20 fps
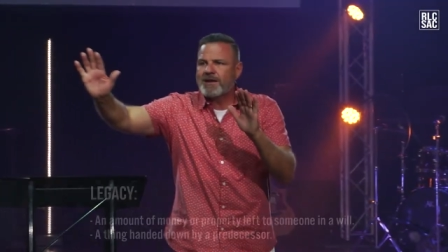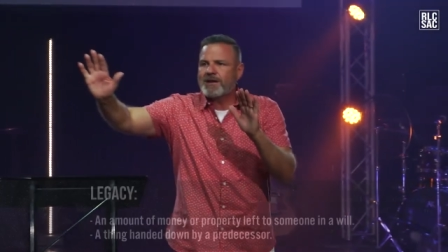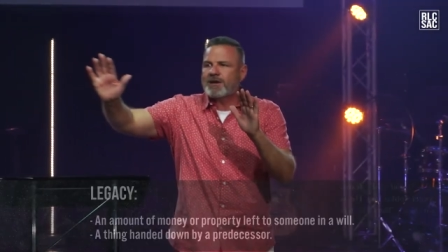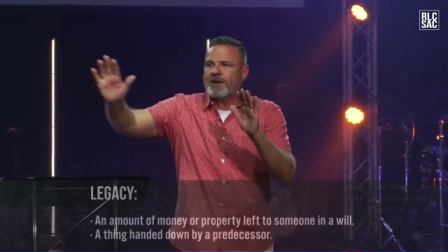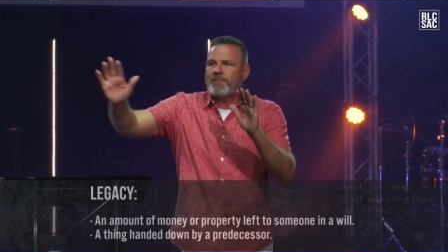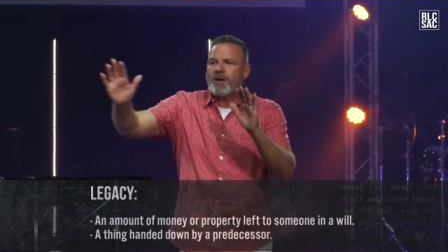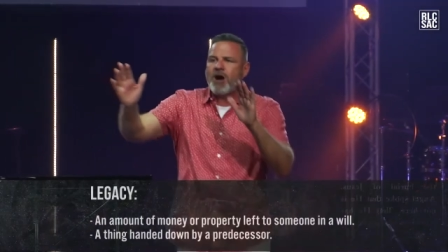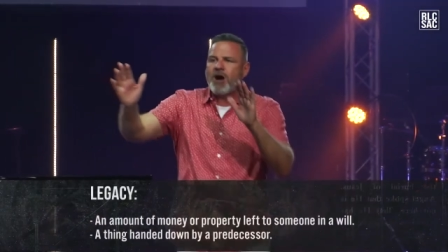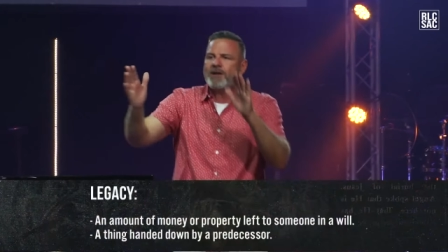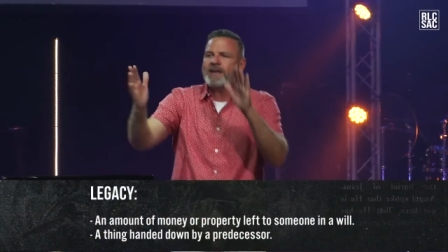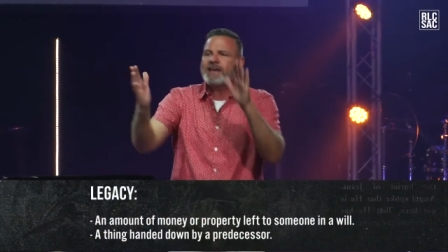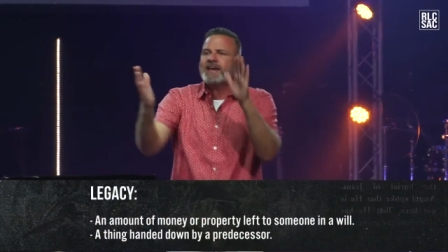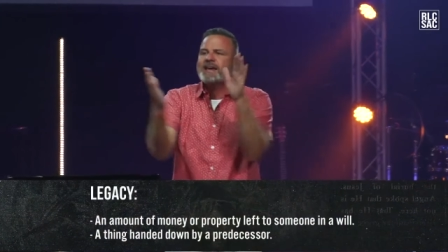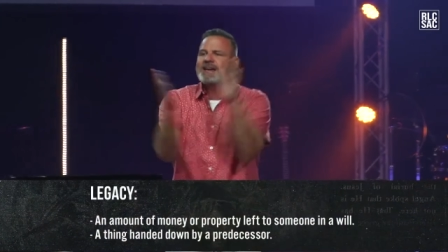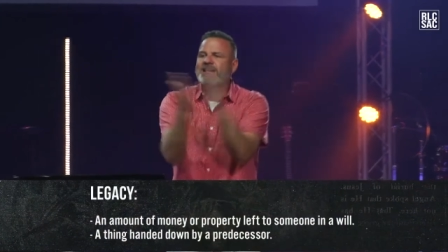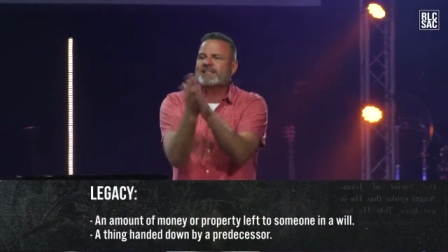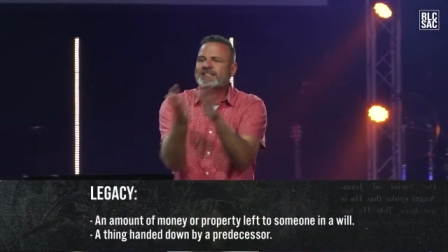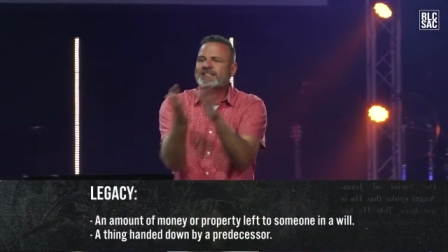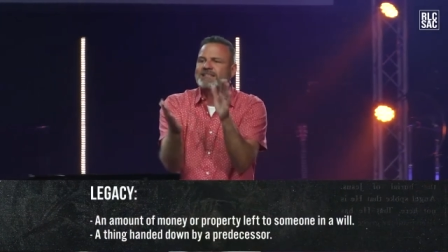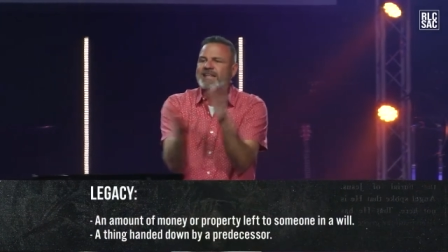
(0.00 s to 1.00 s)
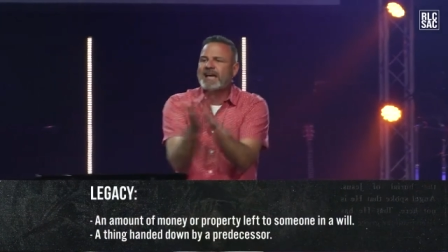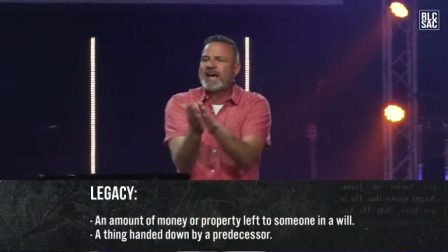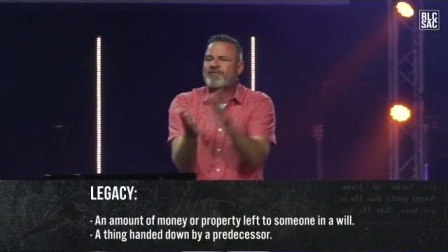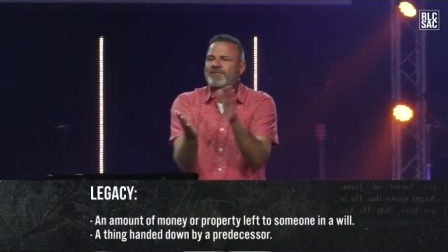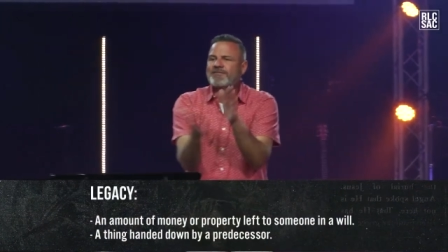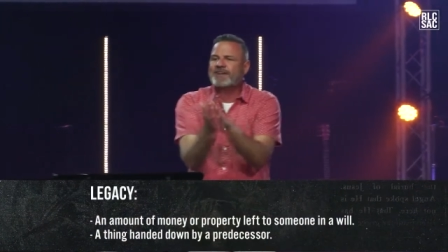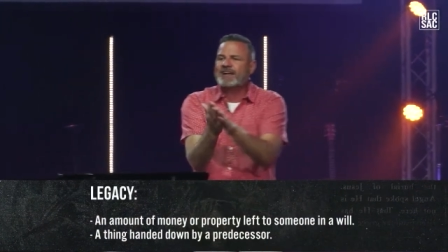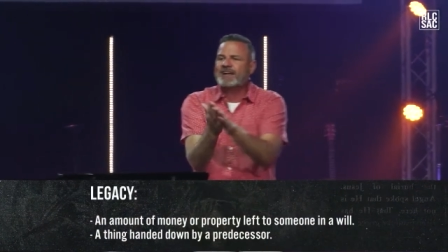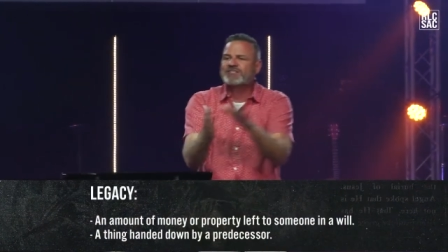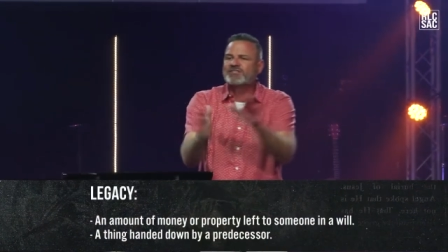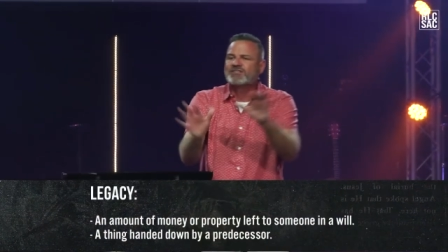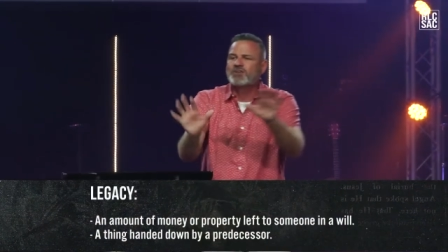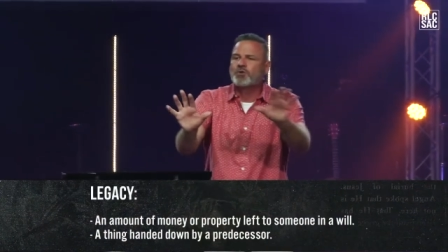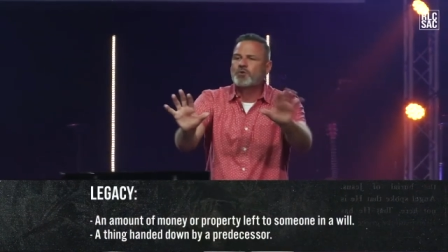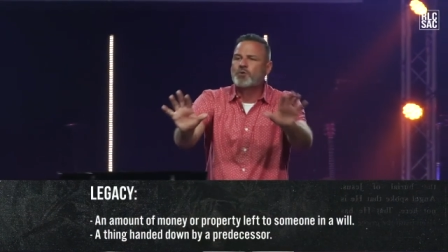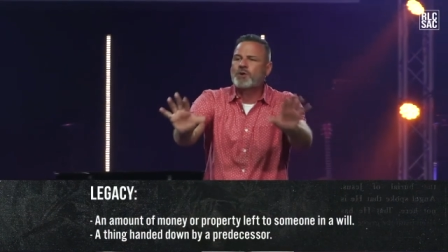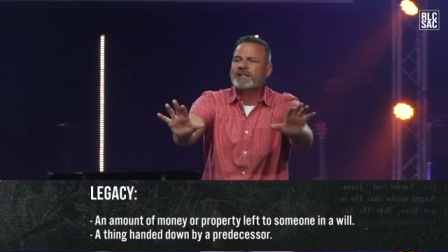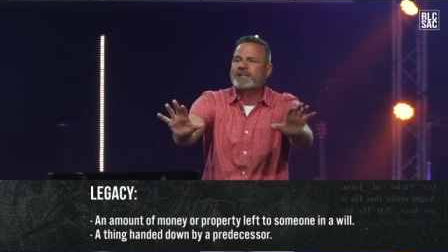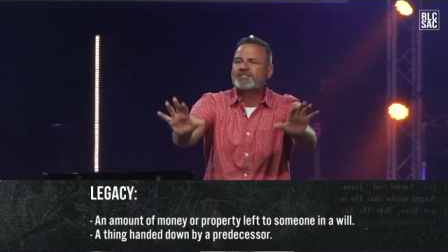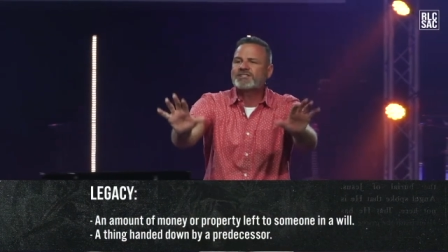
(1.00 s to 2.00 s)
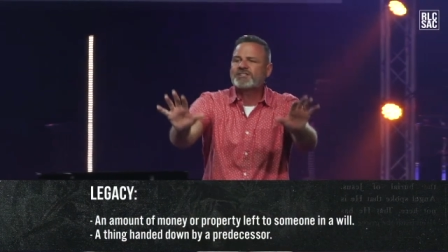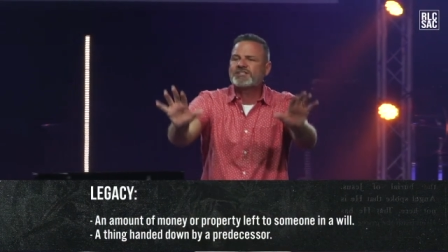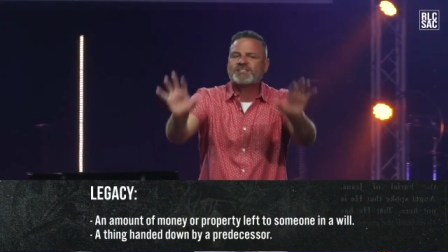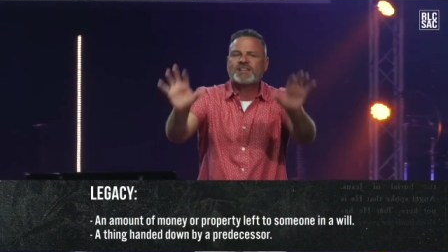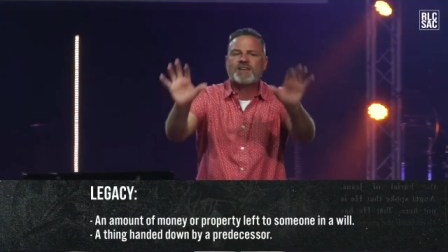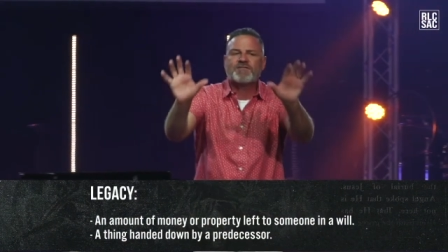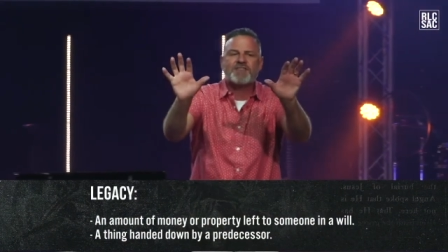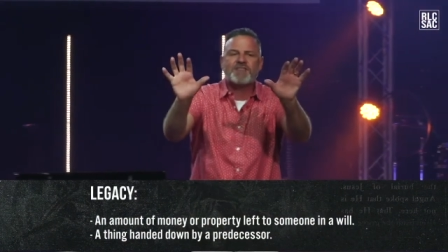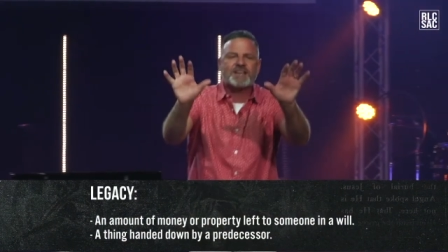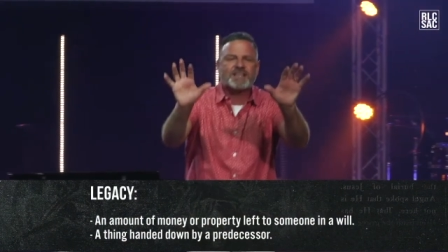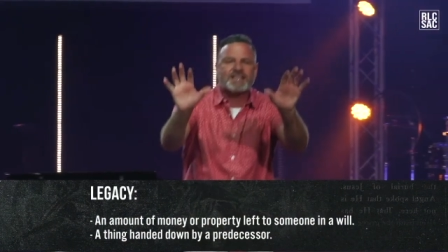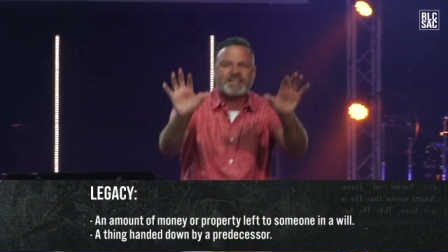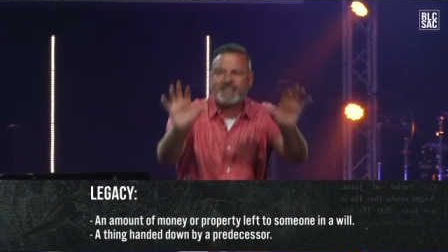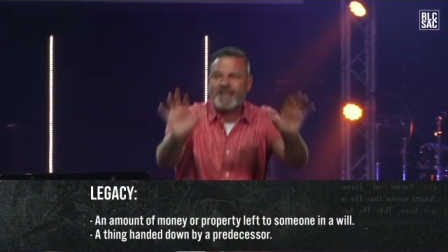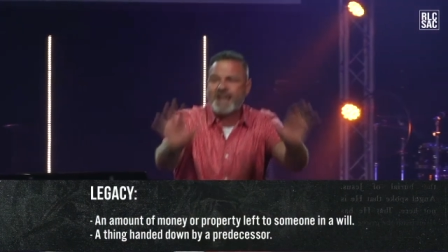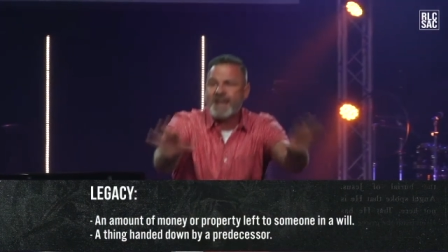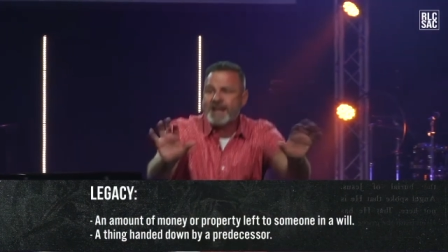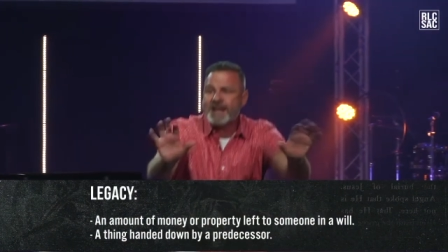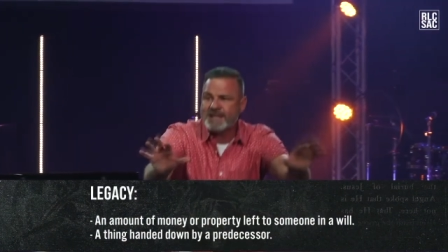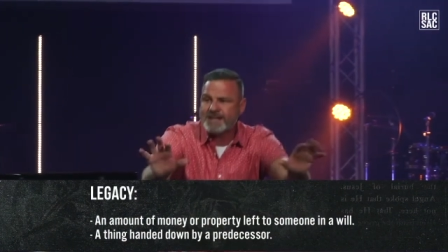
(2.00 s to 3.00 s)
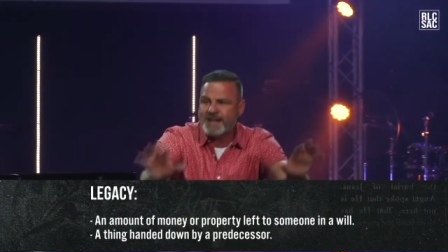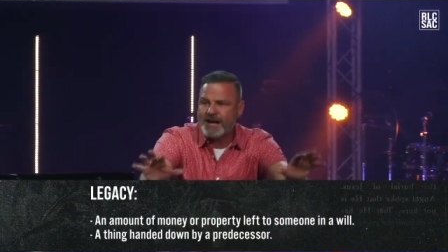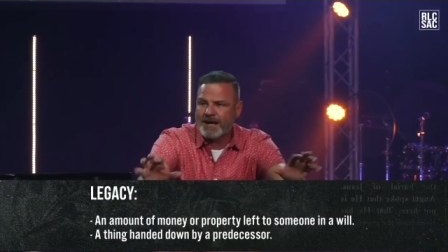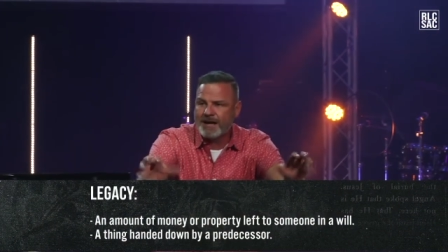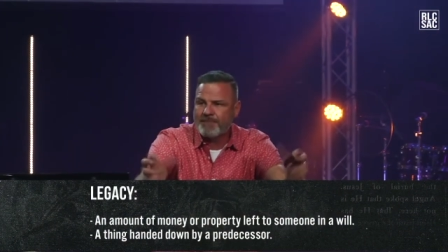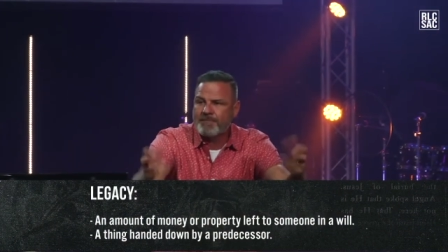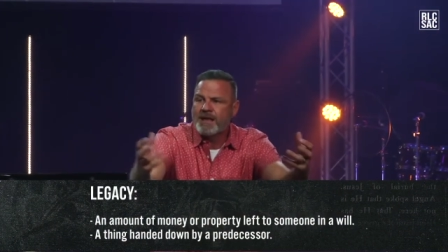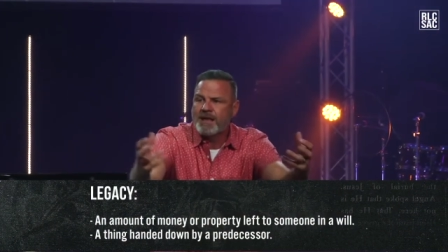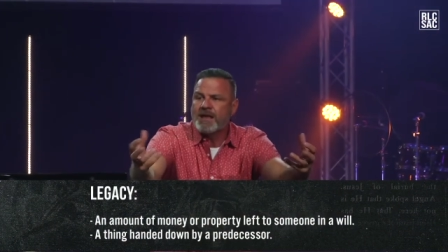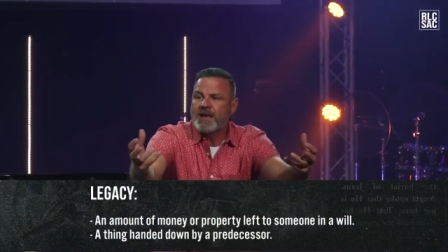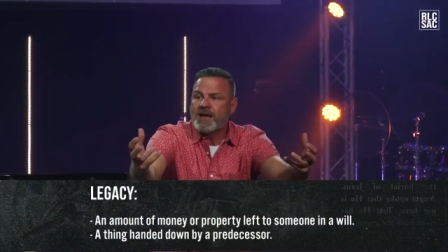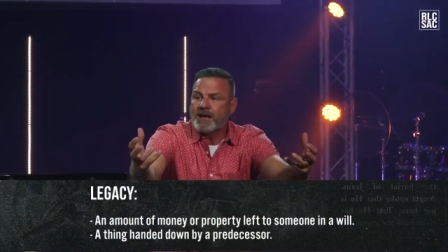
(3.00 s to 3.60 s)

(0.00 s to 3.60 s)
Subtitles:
Come on, He has left us the riches of the kingdom